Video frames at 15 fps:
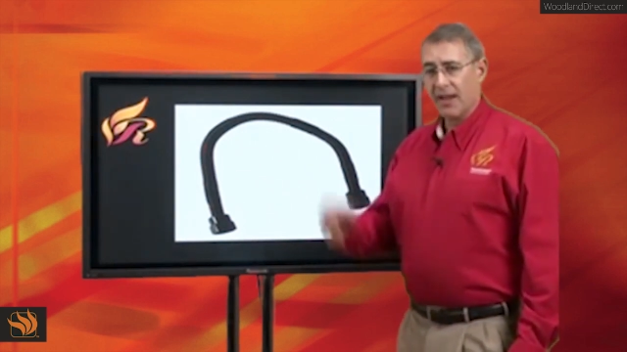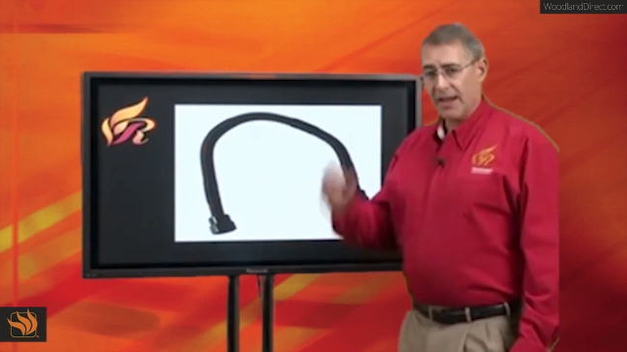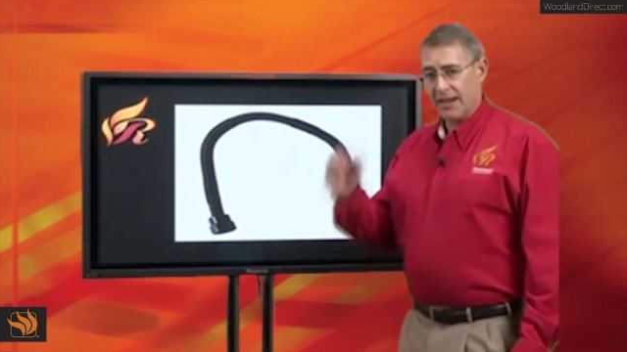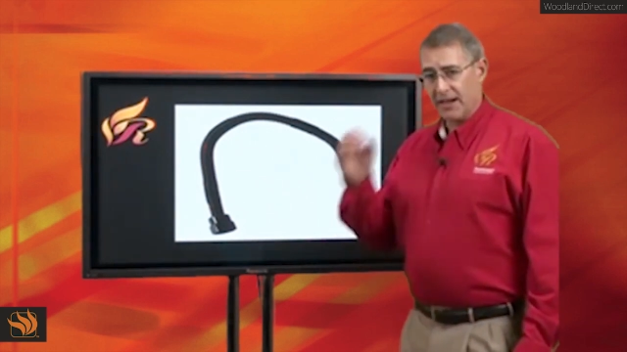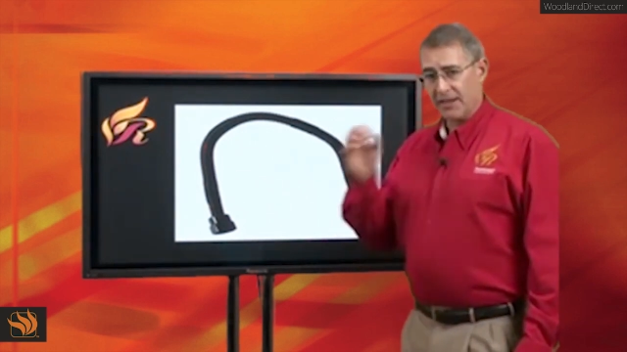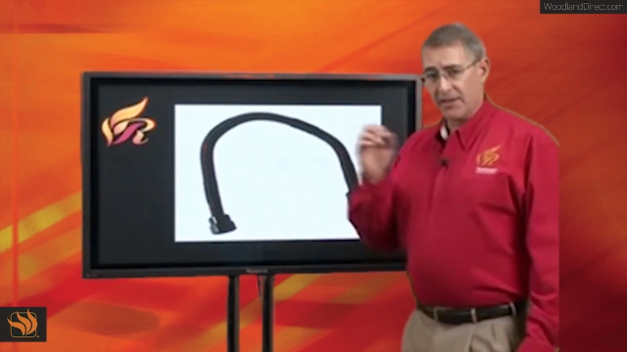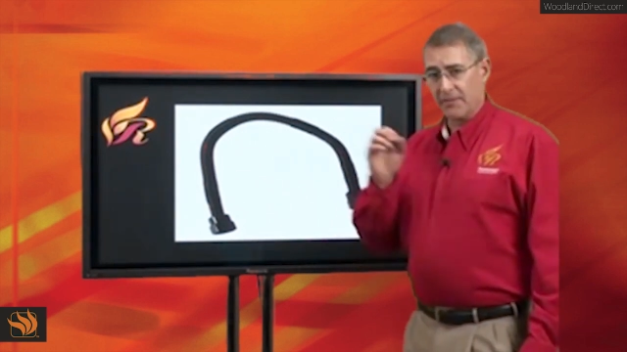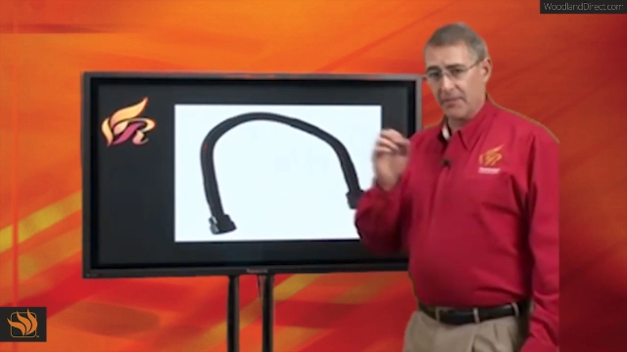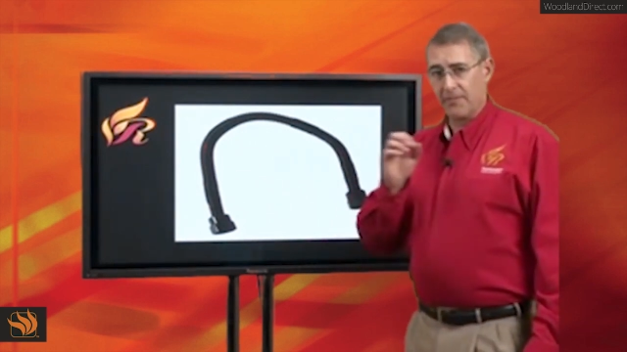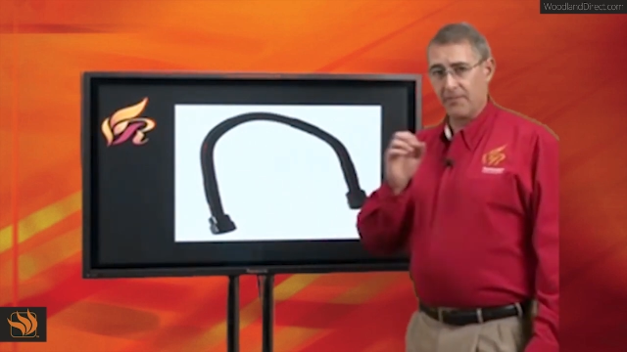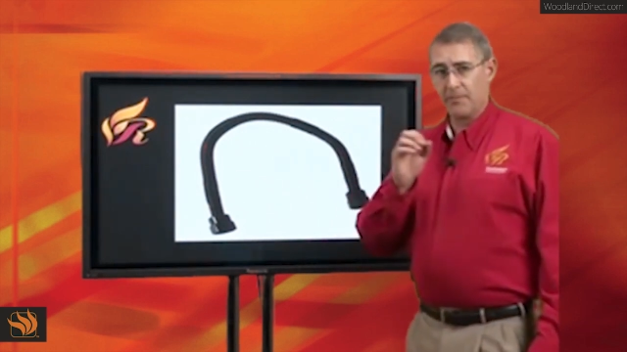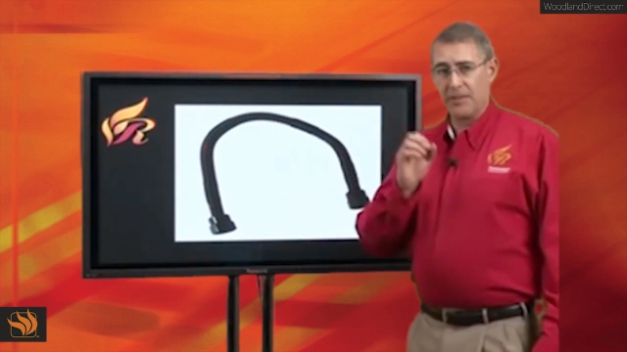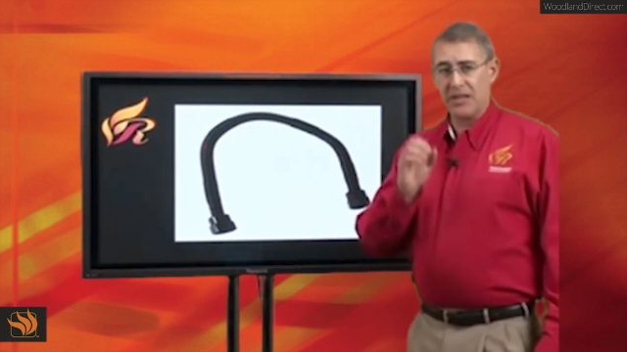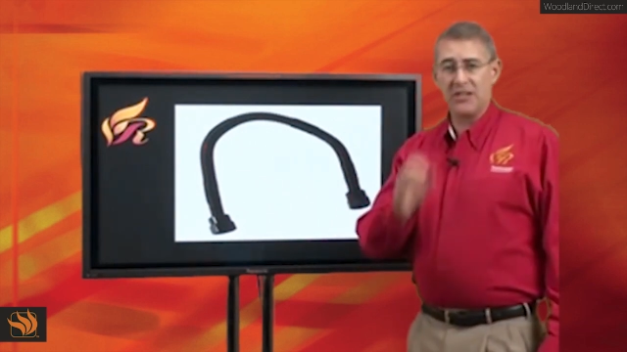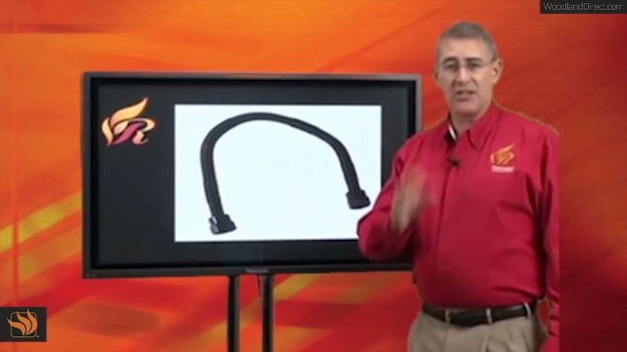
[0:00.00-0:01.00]
and at the
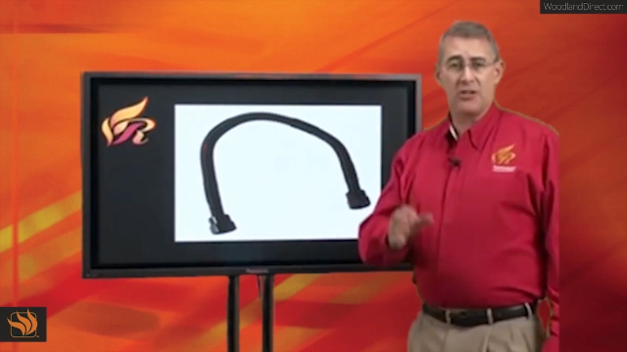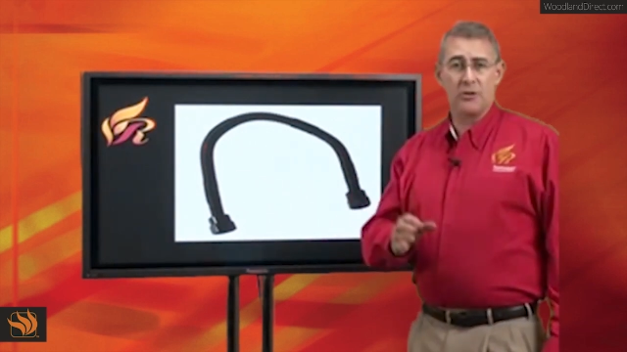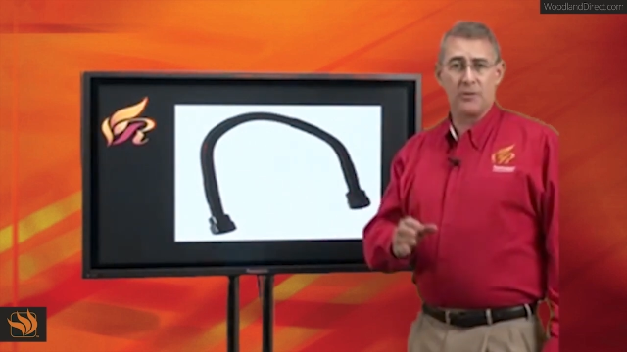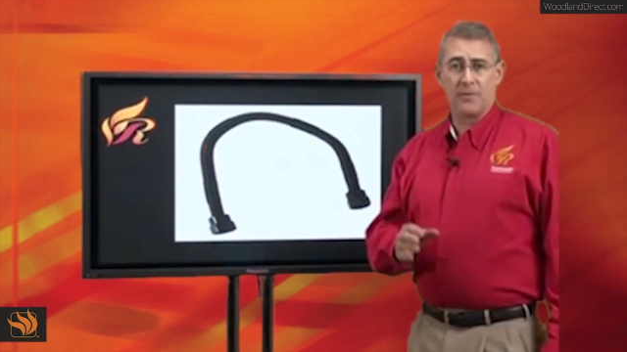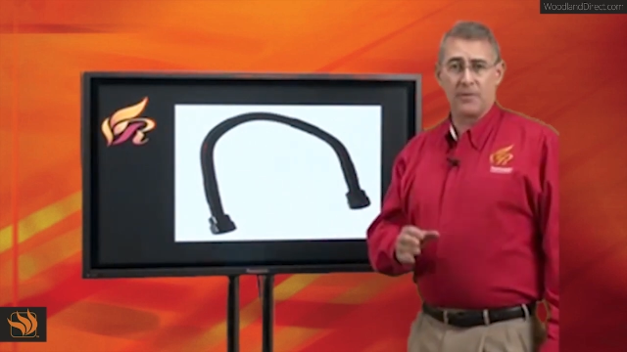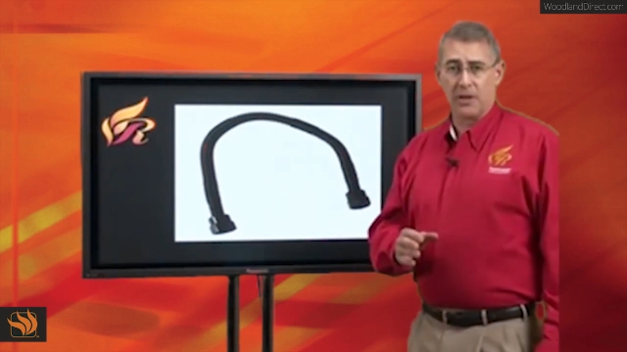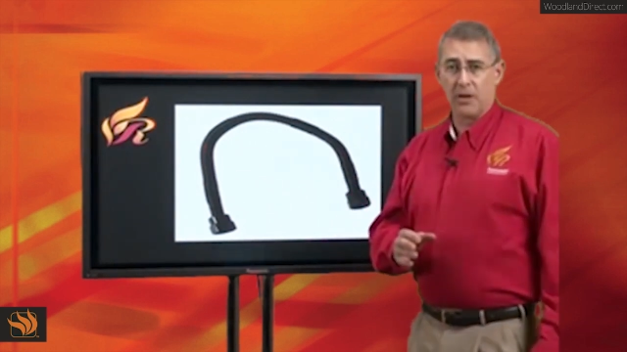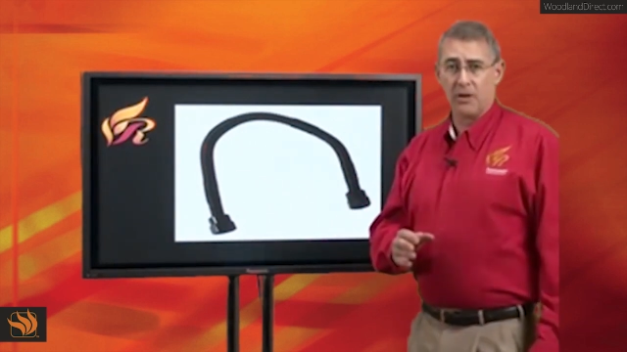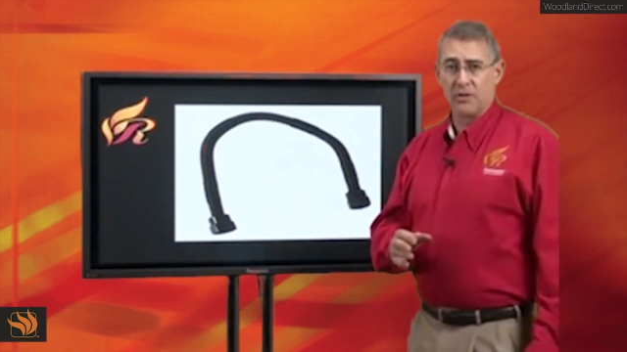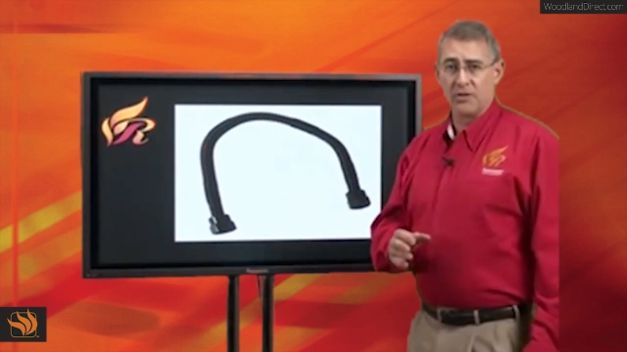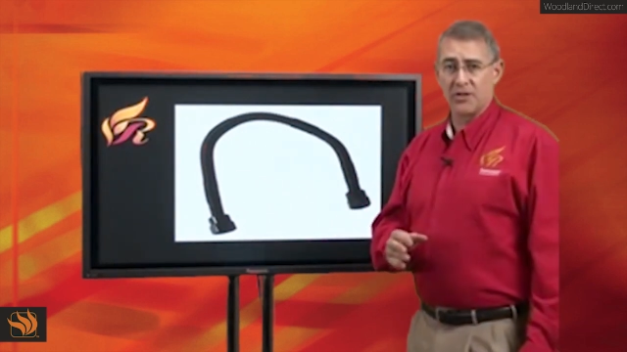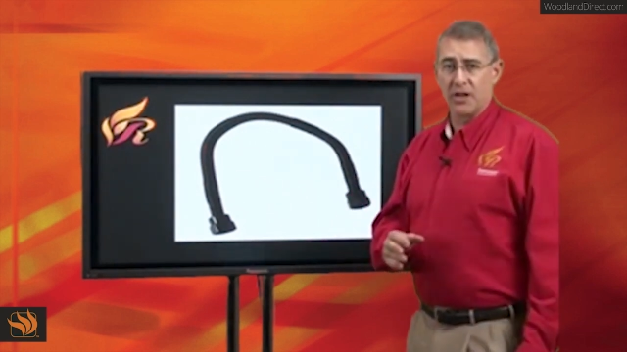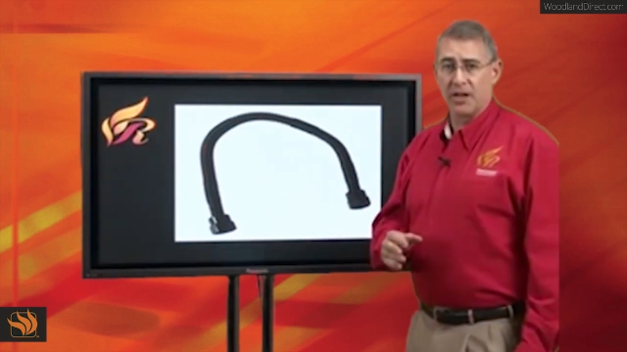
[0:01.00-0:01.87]
BTU flows